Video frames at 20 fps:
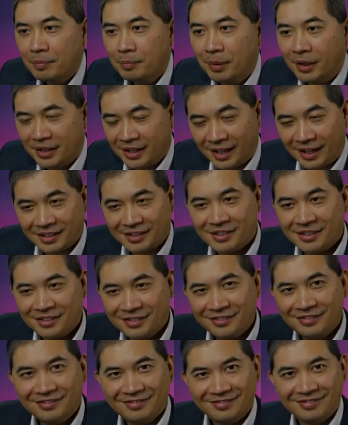but yes,
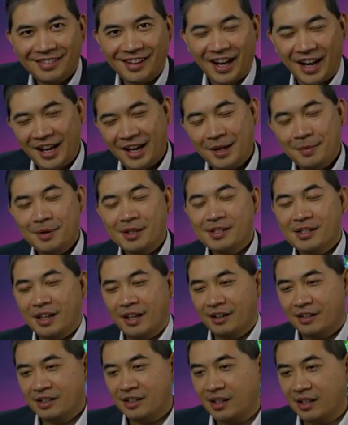I am
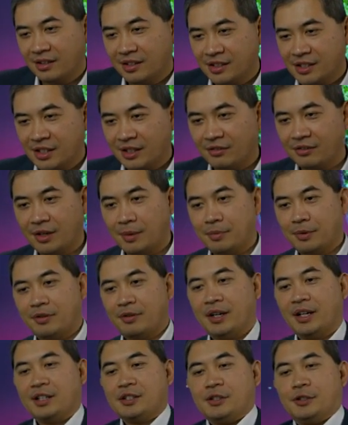excited to get this stuff up and
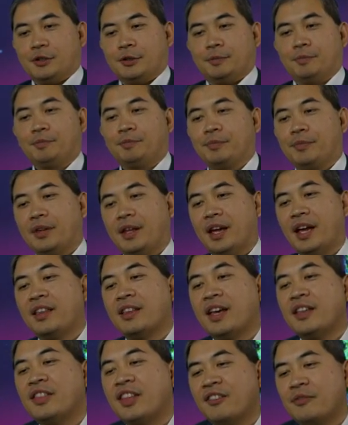running too.
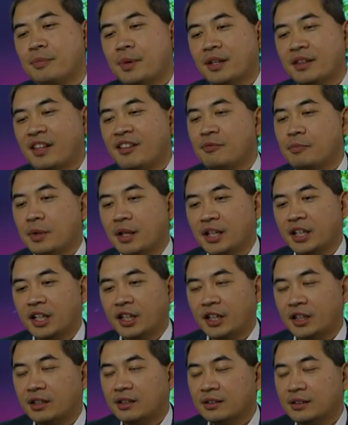And and they've been they've been
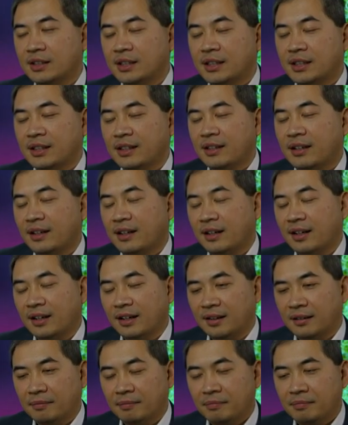here
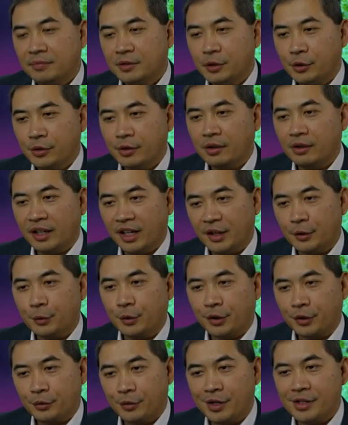um, doing a lot of
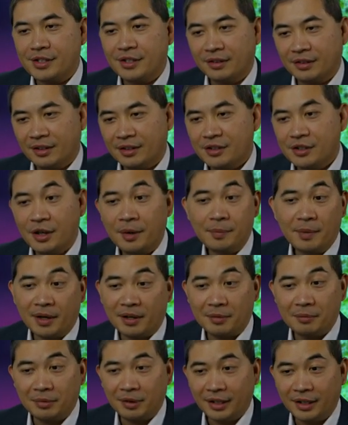work recently, so I'm not
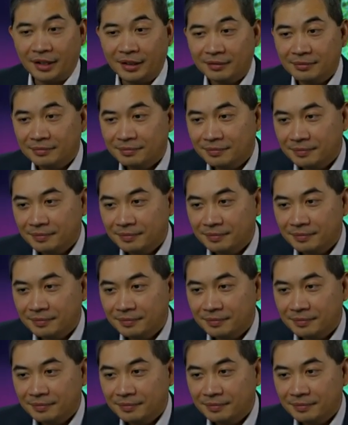complaining.